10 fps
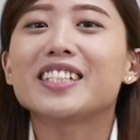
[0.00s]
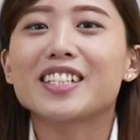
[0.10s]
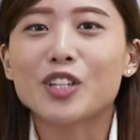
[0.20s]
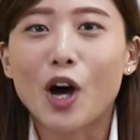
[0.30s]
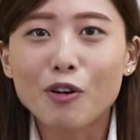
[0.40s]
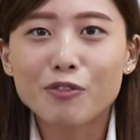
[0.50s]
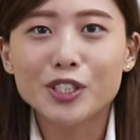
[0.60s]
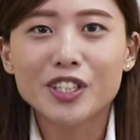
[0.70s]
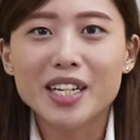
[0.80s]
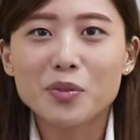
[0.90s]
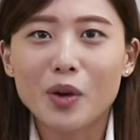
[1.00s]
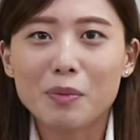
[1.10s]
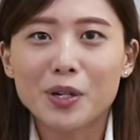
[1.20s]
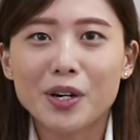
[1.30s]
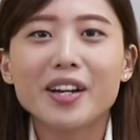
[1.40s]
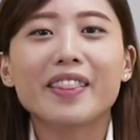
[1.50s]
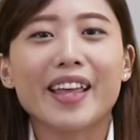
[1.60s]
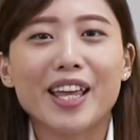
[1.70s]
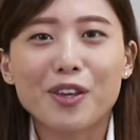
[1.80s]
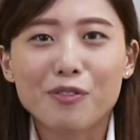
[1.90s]
This is all for today's webinar.
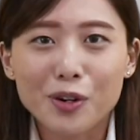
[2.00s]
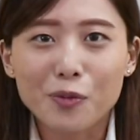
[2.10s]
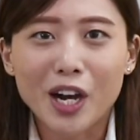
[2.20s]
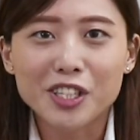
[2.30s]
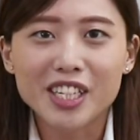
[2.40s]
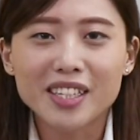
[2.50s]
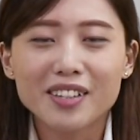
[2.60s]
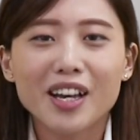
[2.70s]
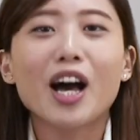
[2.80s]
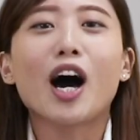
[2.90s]
Thank you for watching.